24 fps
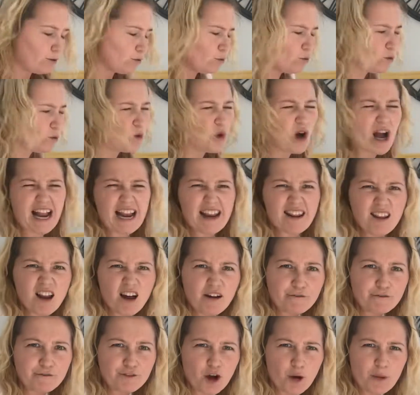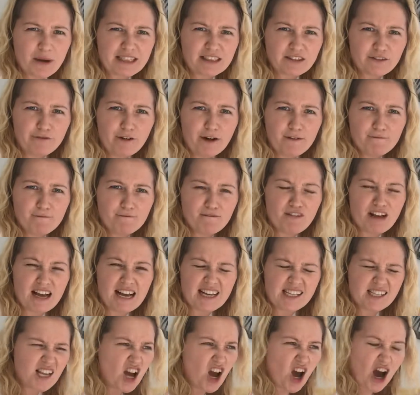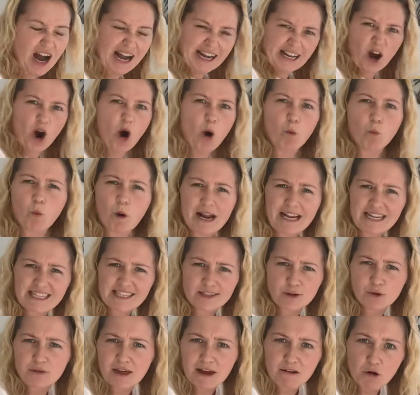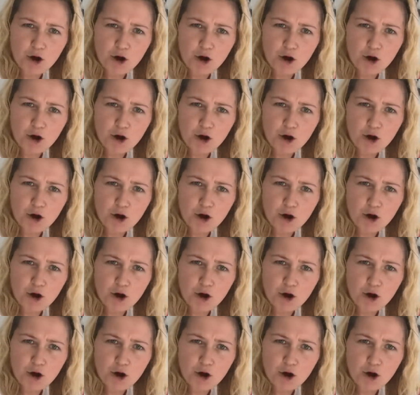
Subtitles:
Oh, I love going to fun fairs. I can't wait till they're